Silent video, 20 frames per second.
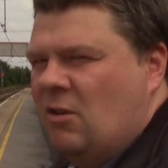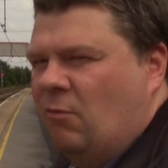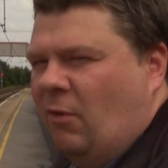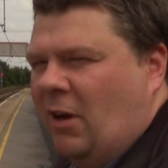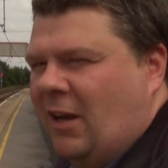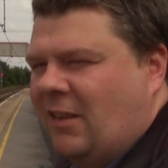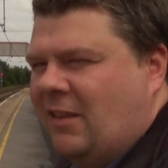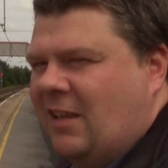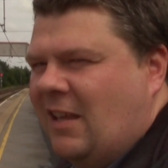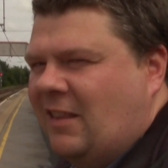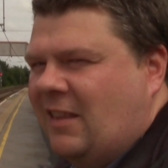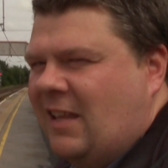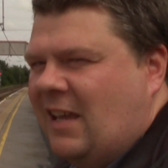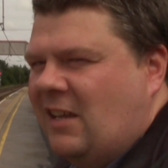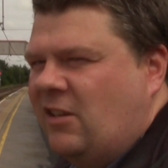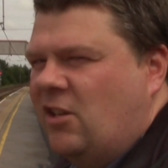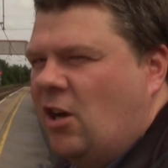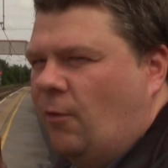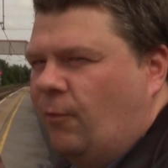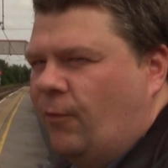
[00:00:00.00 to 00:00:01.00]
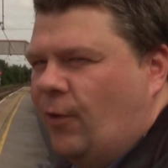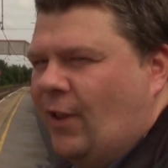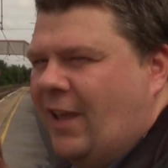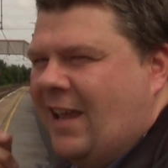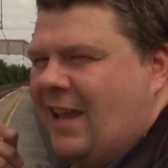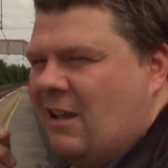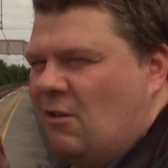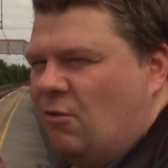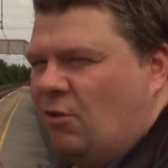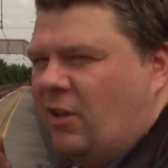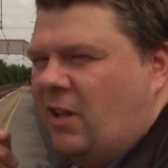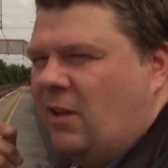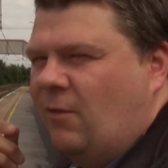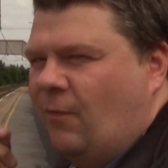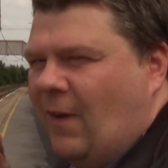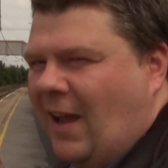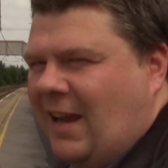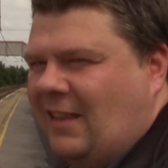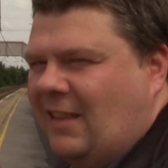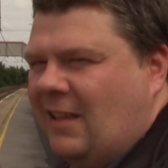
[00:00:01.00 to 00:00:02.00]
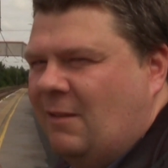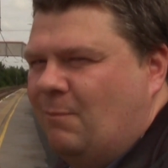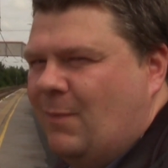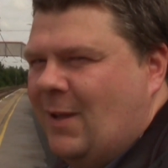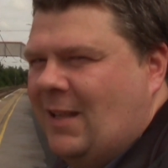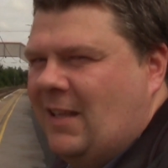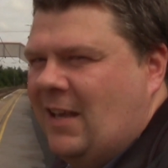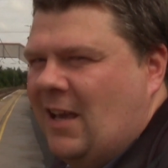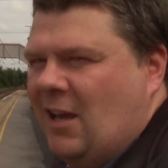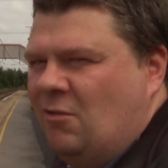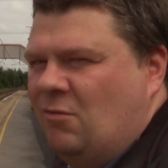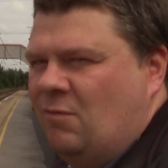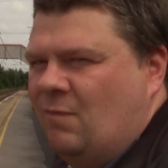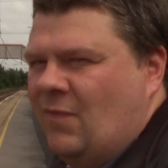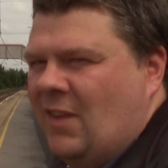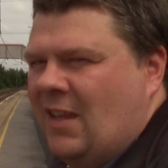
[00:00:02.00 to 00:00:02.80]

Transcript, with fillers: when I did the Not Fully Ilkley Fated video.